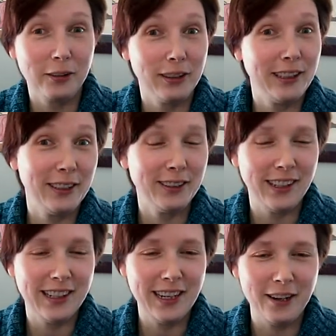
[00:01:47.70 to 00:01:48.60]
or here,
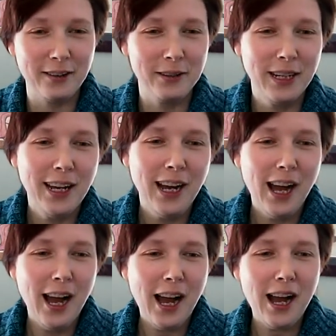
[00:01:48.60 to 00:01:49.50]
anyhow.
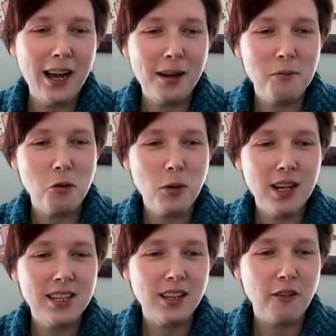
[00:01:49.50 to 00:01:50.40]
Um,
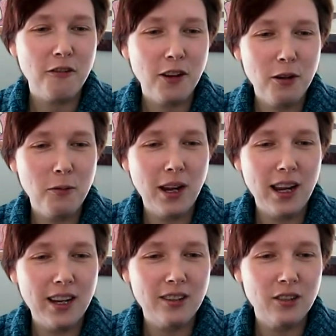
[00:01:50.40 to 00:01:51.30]
what is a funny
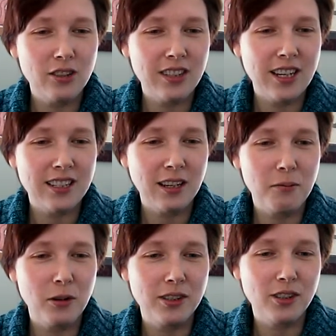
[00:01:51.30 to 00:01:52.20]
way to say
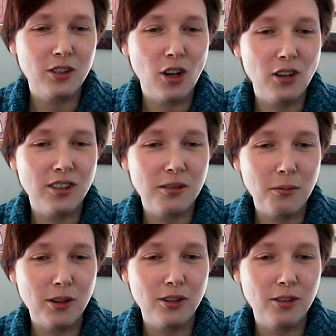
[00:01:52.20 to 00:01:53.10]
someone's not
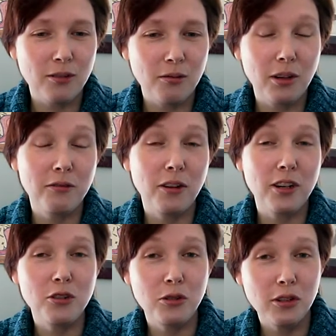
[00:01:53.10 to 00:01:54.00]
smart? One
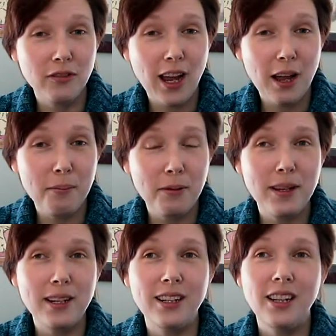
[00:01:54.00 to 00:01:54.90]
fry short of a happy
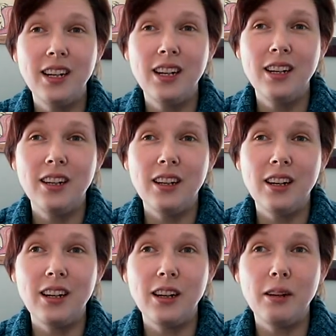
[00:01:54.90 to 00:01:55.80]
meal.
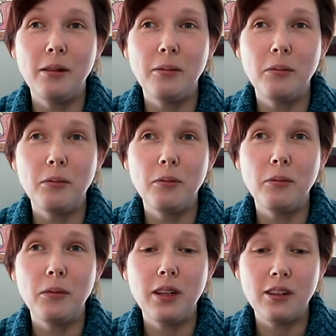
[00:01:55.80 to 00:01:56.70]
Um,
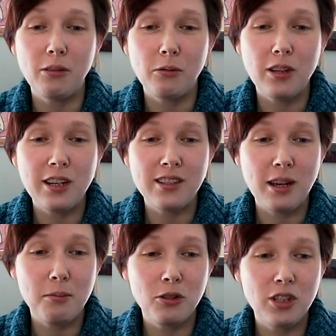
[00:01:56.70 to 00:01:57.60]
is the
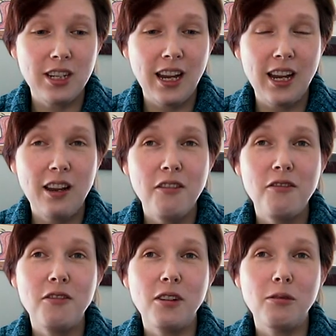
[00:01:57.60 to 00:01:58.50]
example she gave
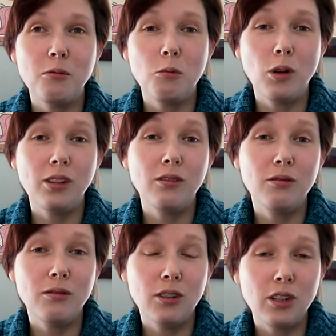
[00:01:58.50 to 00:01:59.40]
one
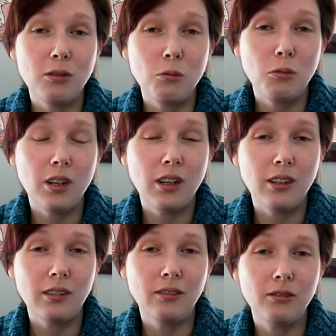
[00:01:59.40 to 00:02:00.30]
uh,
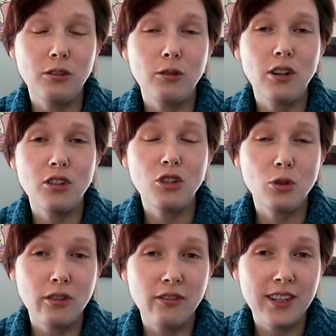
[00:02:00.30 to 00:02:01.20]
few cards
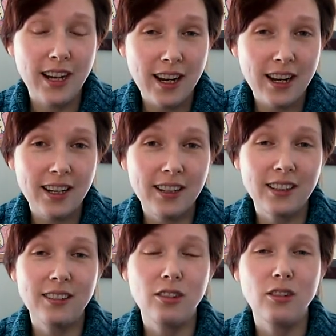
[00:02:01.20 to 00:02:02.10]
short of a deck
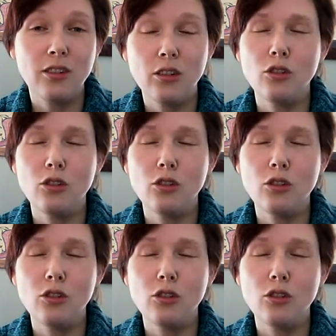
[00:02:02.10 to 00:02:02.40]
or